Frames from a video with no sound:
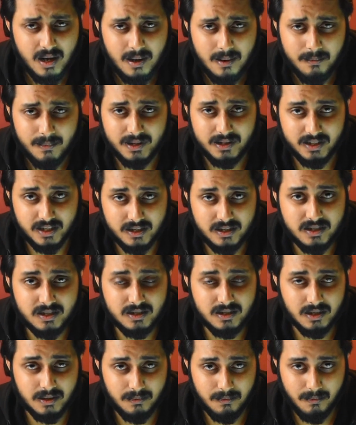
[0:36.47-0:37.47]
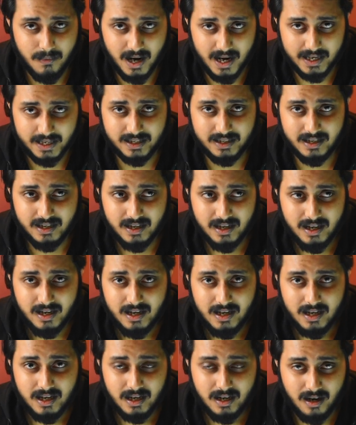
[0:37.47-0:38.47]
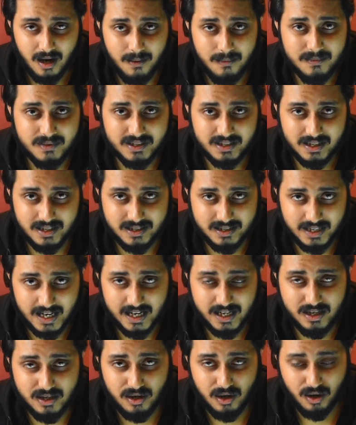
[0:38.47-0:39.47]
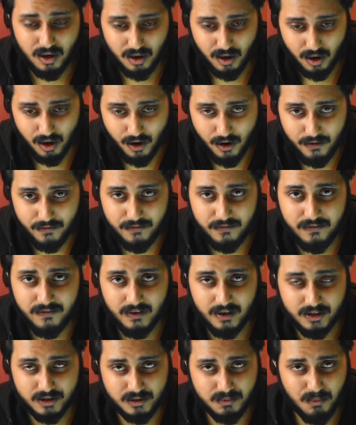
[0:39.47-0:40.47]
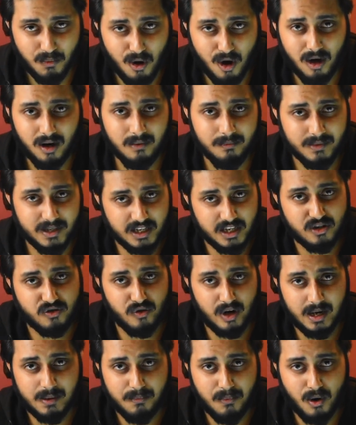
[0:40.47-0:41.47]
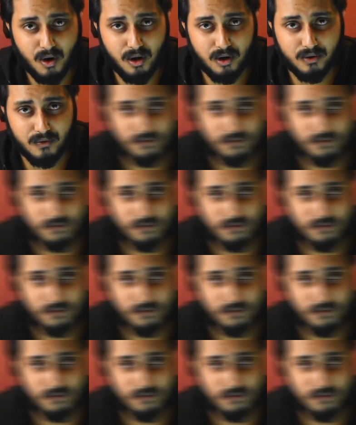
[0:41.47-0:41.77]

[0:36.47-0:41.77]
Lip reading: But this mic comes in a set of a small mini tripod